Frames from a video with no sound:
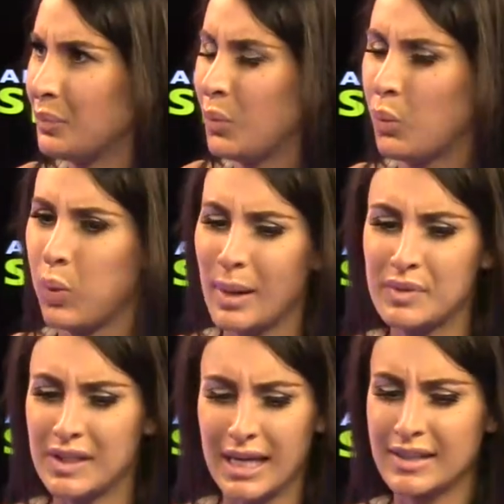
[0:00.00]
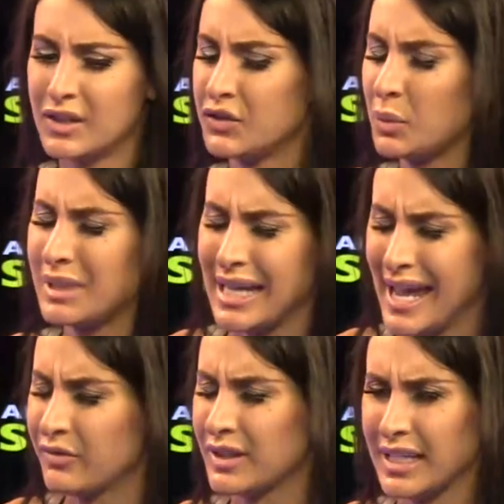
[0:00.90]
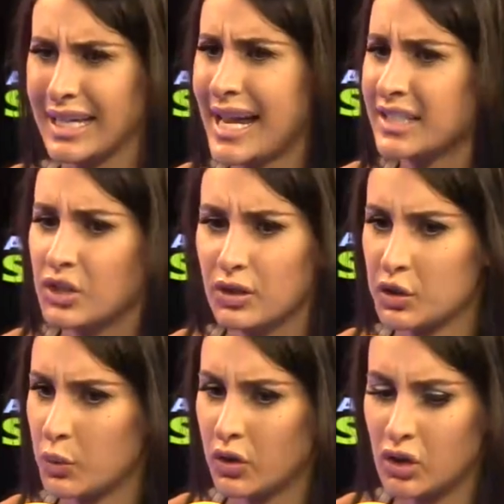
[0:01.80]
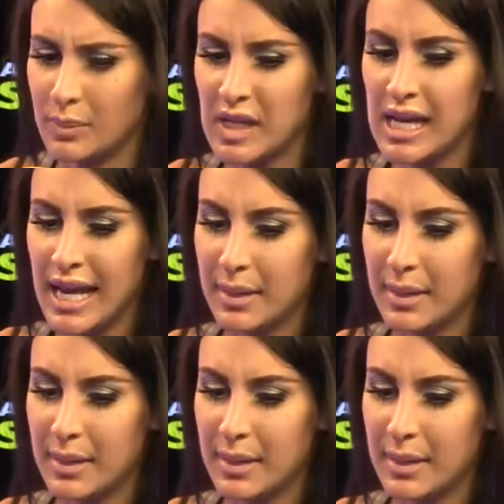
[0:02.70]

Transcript: websites there's so many everything casting director workshops right.